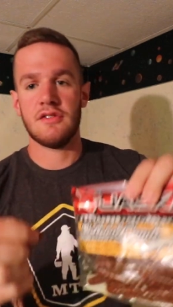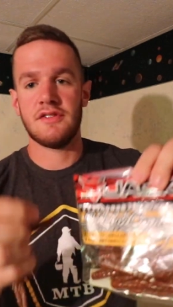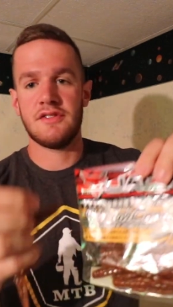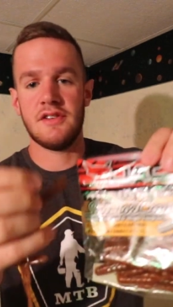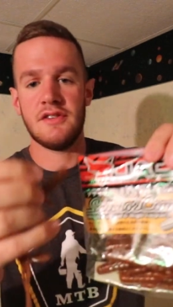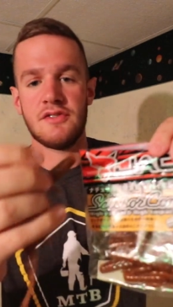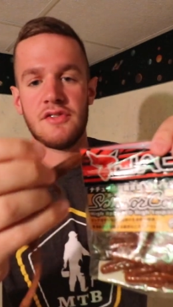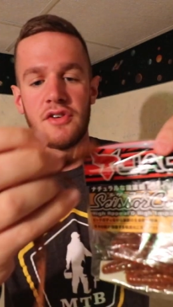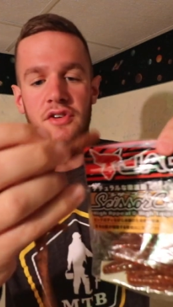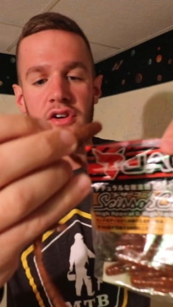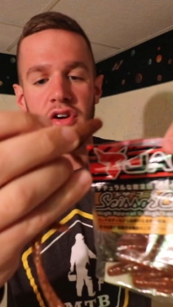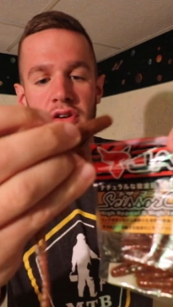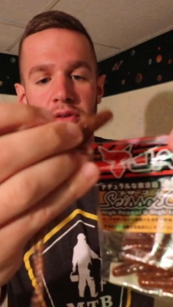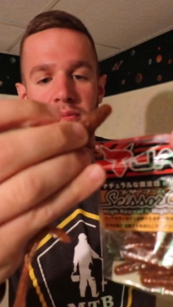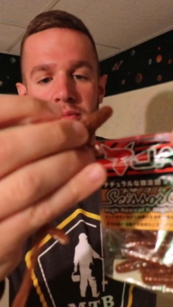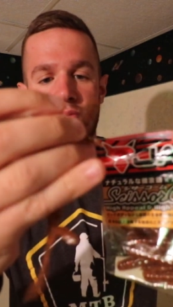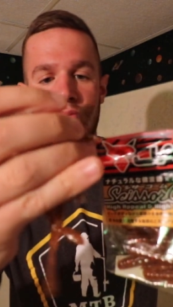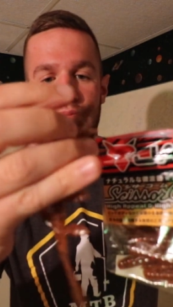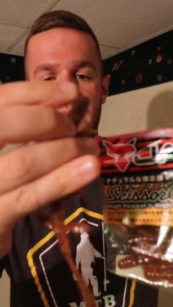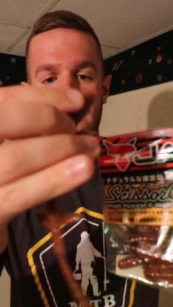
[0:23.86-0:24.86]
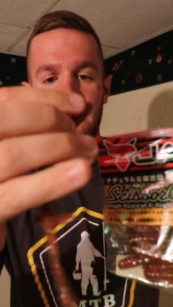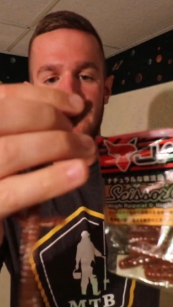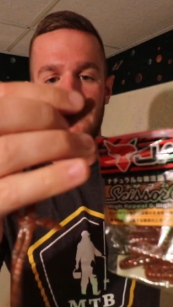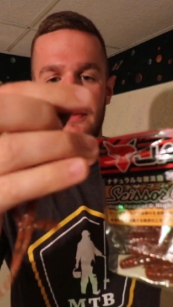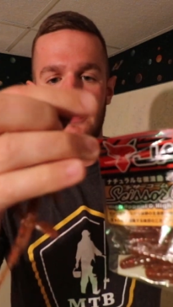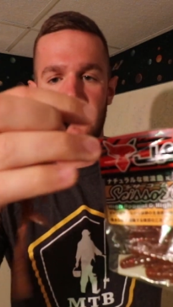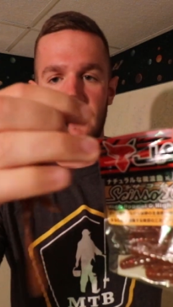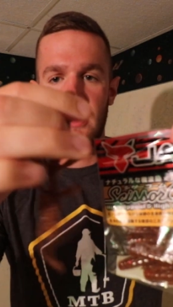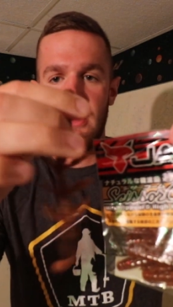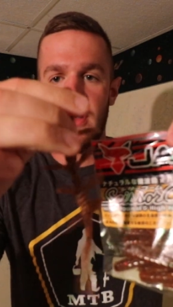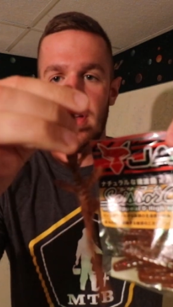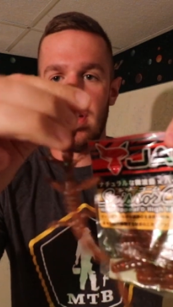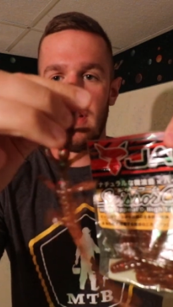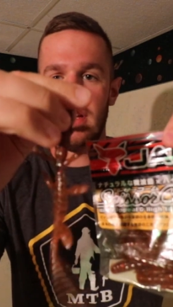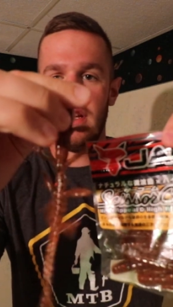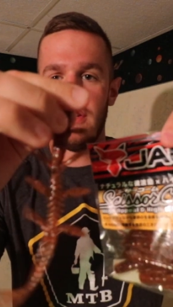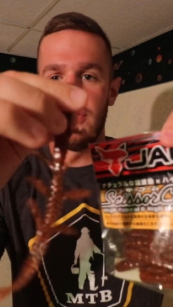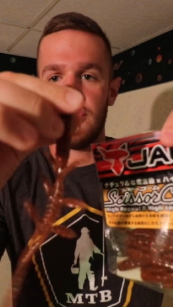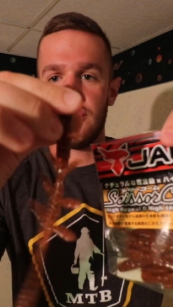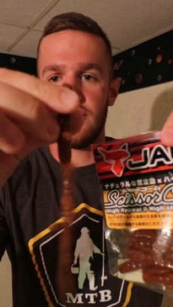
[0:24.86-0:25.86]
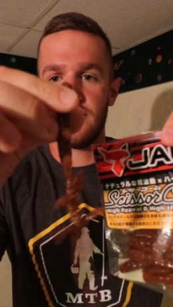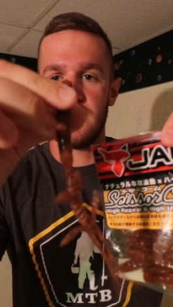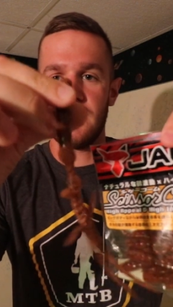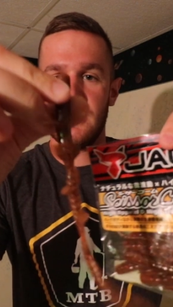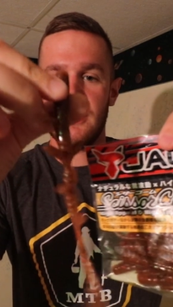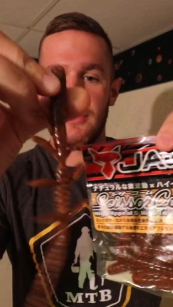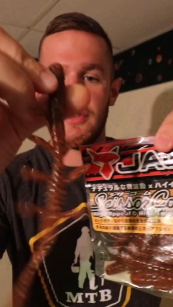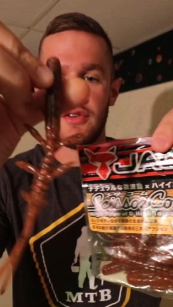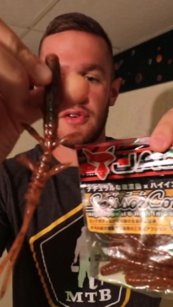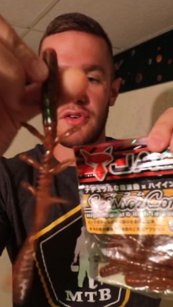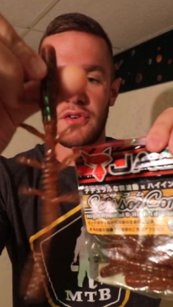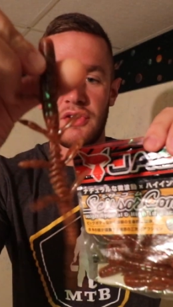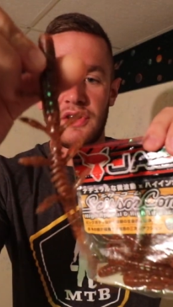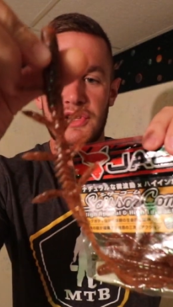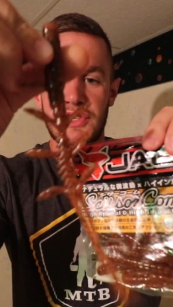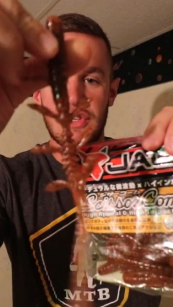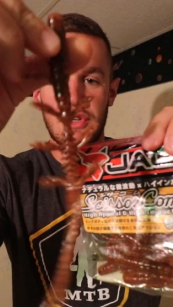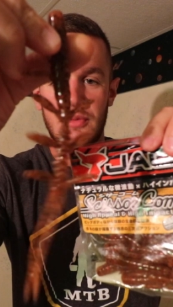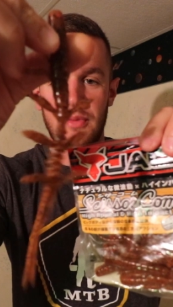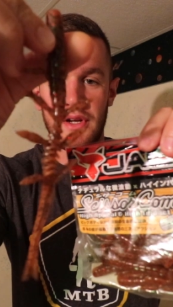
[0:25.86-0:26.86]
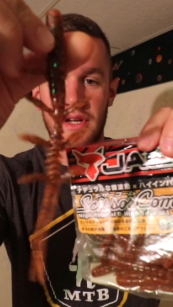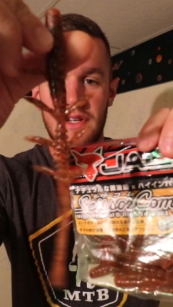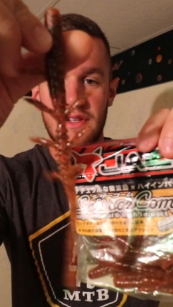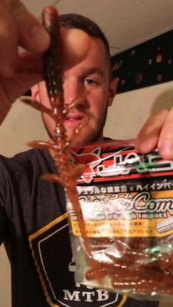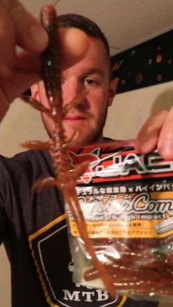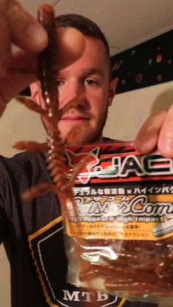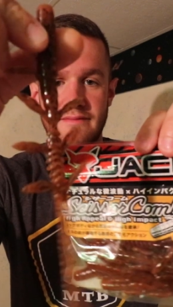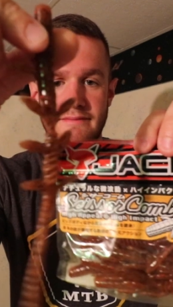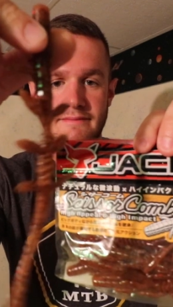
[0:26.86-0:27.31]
Scissor Comb. Interesting little creature bait.